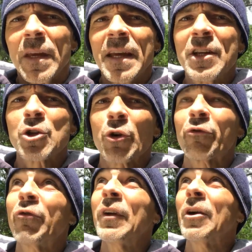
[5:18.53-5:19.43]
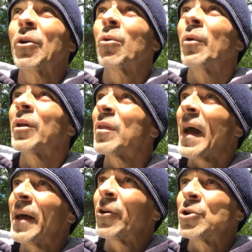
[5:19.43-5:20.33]
interfere with
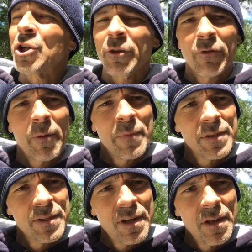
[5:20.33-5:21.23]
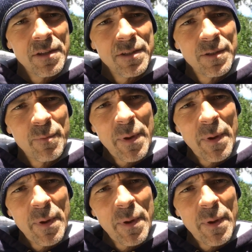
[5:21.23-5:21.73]
energy from the sun's